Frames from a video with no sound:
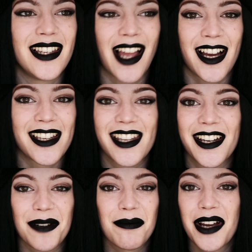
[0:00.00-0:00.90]
Like I
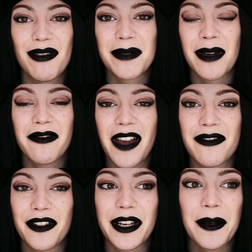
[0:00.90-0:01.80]
said, my ultimate
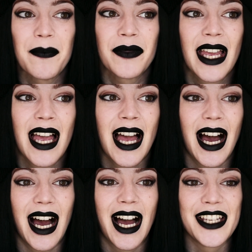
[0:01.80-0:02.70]
favourite.
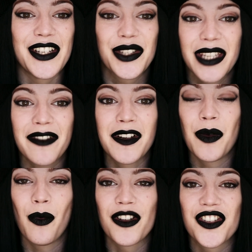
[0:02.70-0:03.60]
And you should
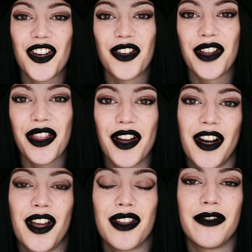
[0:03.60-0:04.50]
definitely watch it on the
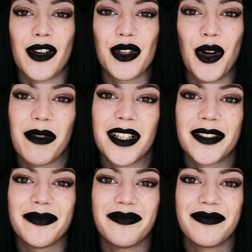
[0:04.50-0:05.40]
30th of October.
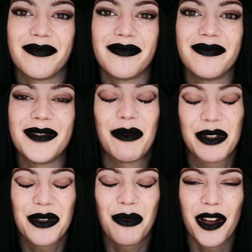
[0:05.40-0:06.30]

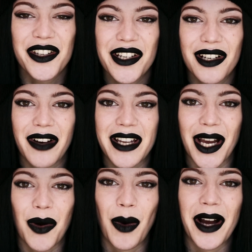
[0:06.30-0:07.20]
When you watch it, you'll find
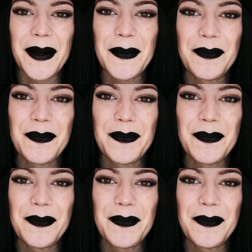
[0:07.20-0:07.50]
out why.